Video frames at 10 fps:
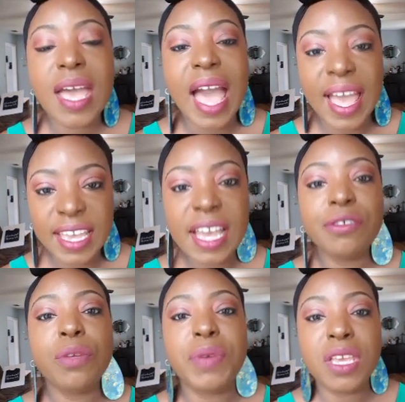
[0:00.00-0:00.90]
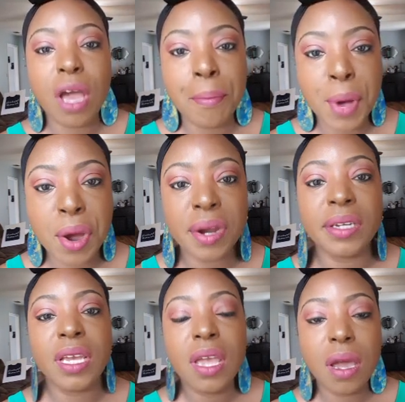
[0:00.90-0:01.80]
I have to be a part
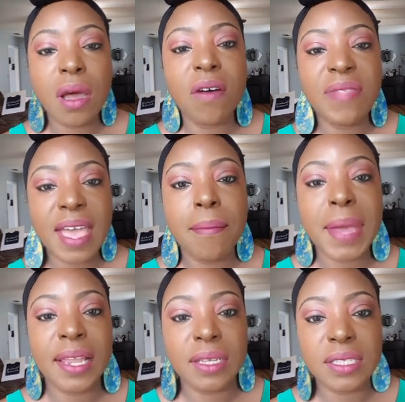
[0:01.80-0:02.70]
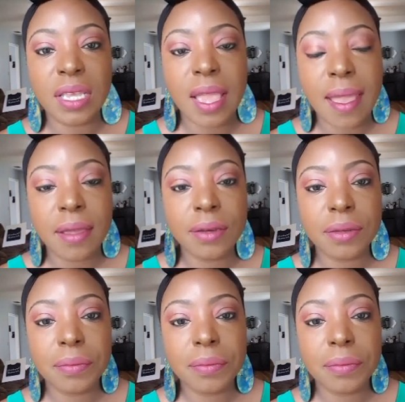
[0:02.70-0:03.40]
of that balancing act.